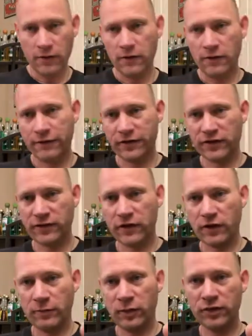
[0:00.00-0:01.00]
First of
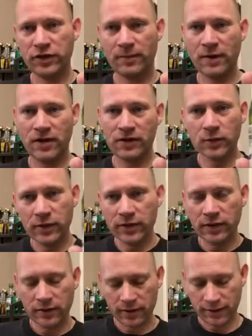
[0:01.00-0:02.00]
all, the Booster
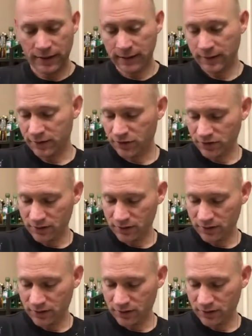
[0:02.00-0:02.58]
Mosswood. Again,